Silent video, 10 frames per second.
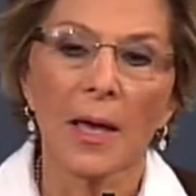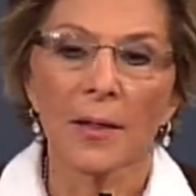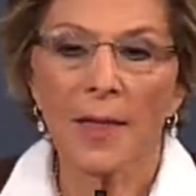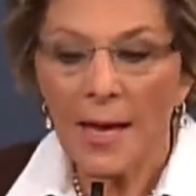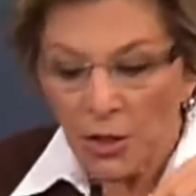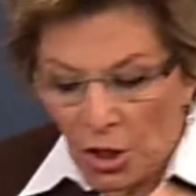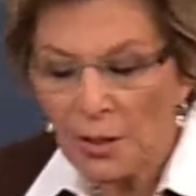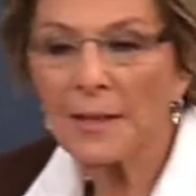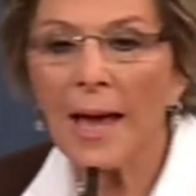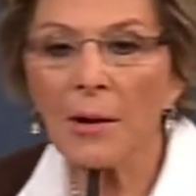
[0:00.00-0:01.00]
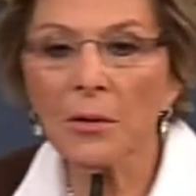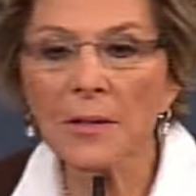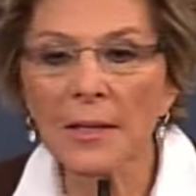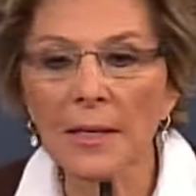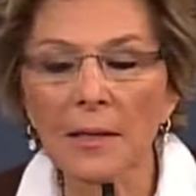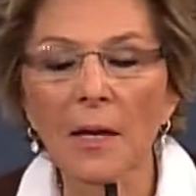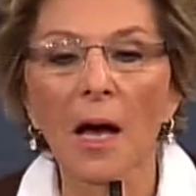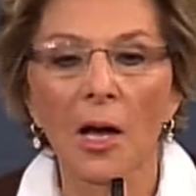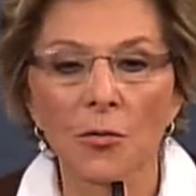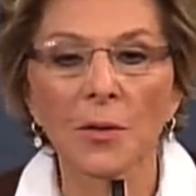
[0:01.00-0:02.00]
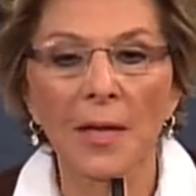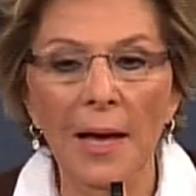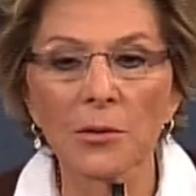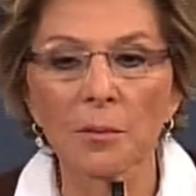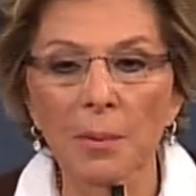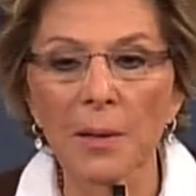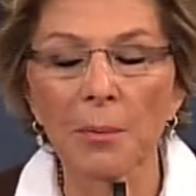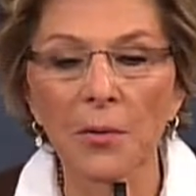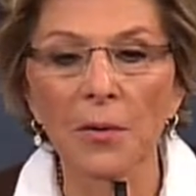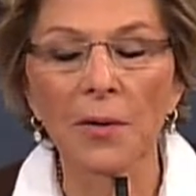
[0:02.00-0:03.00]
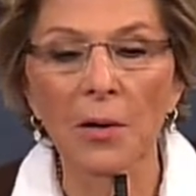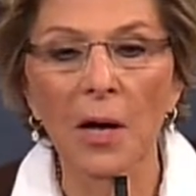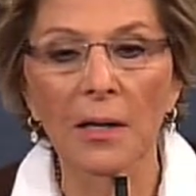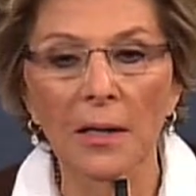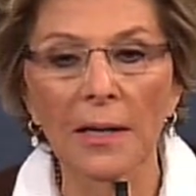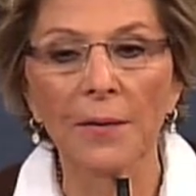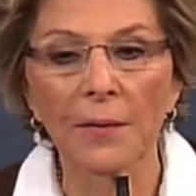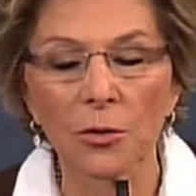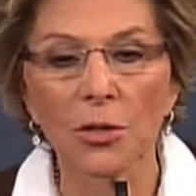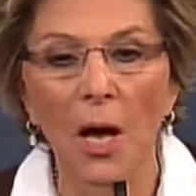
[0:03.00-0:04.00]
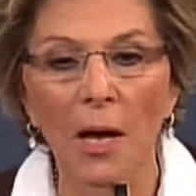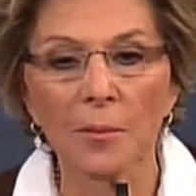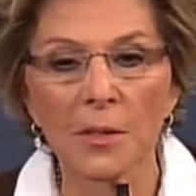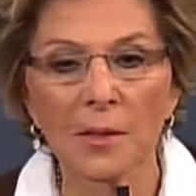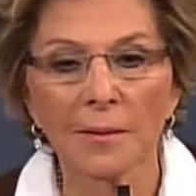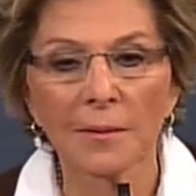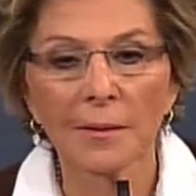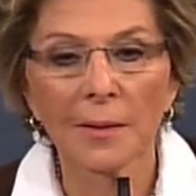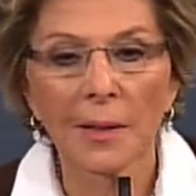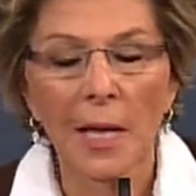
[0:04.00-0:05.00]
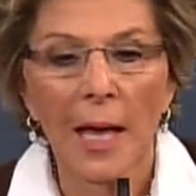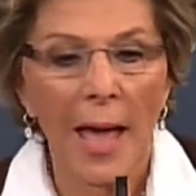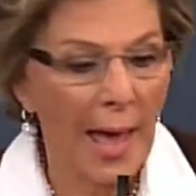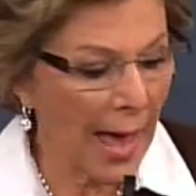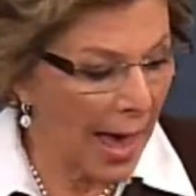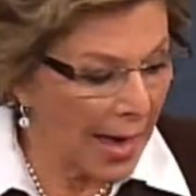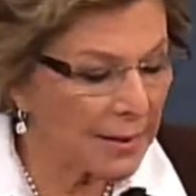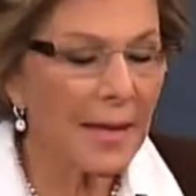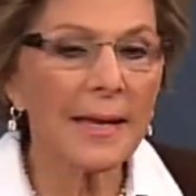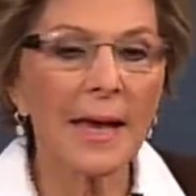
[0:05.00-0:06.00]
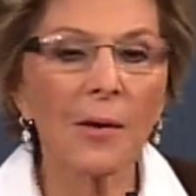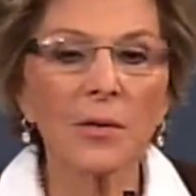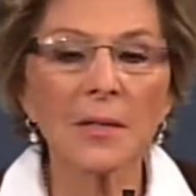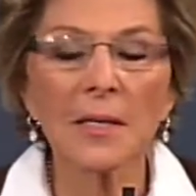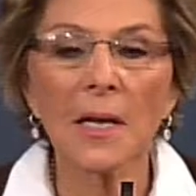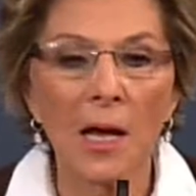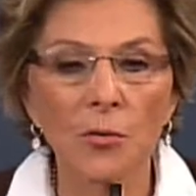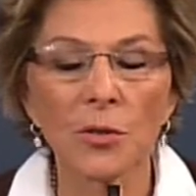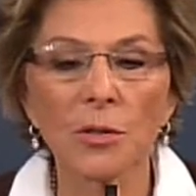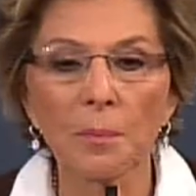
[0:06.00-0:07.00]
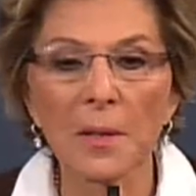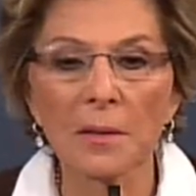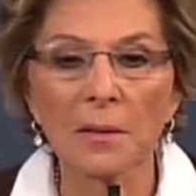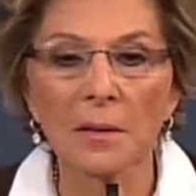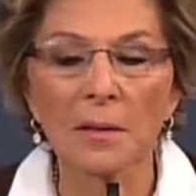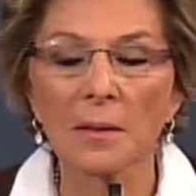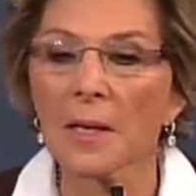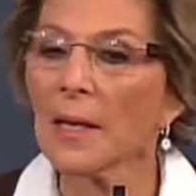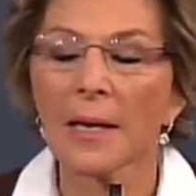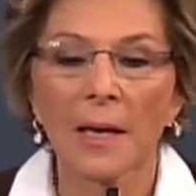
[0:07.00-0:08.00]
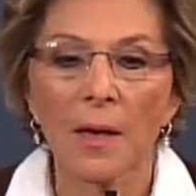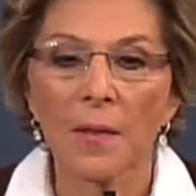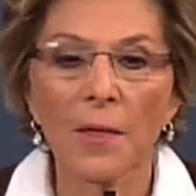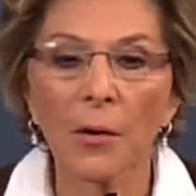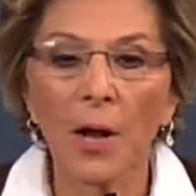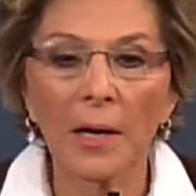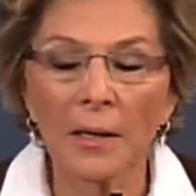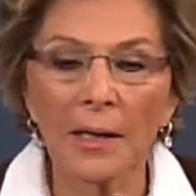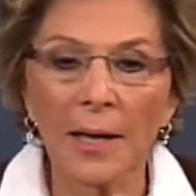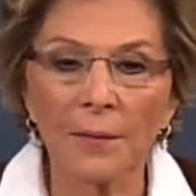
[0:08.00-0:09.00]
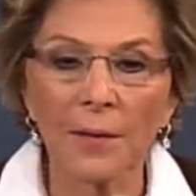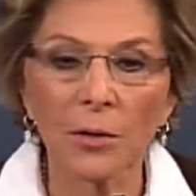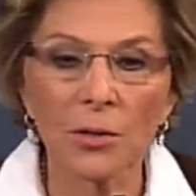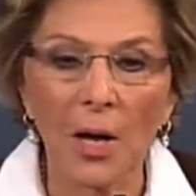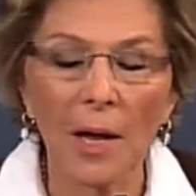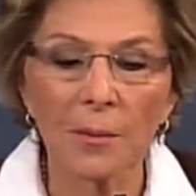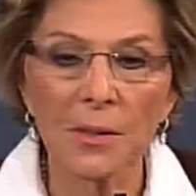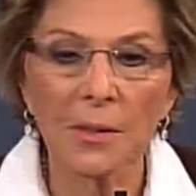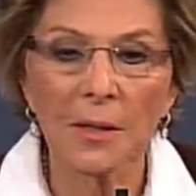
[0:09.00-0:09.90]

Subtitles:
They just guaranteed 100,000 people that they're not going to get their jobs. And they guaranteed hundreds of businesses they're not going to get their jobs.